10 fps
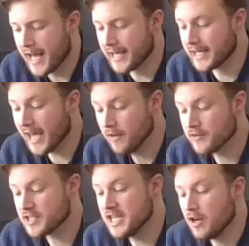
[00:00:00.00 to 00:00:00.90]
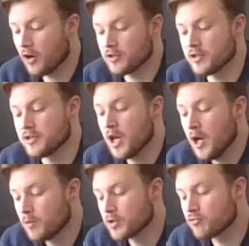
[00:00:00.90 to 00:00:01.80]
A gang of sea otters
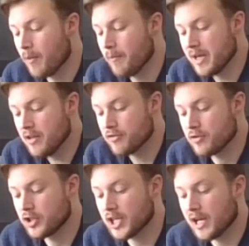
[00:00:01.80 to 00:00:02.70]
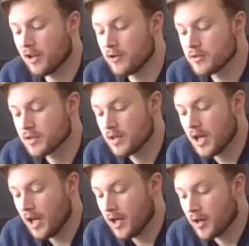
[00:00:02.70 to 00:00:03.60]
was romping through the shallows
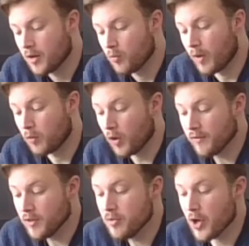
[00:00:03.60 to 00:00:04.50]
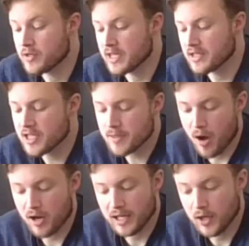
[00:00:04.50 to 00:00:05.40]
when one of them noticed the
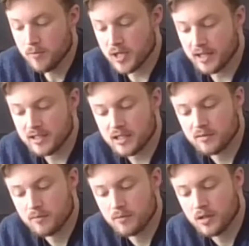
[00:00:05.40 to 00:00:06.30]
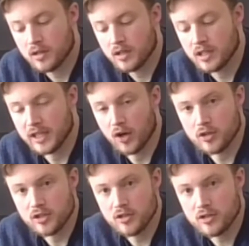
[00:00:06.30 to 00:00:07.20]
sparkling objects. The
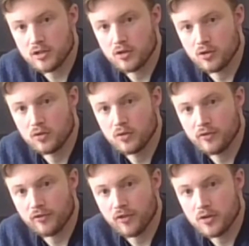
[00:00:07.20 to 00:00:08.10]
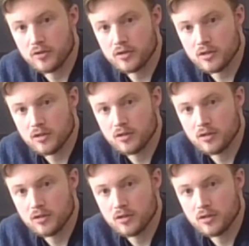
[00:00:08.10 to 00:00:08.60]
otters all froze.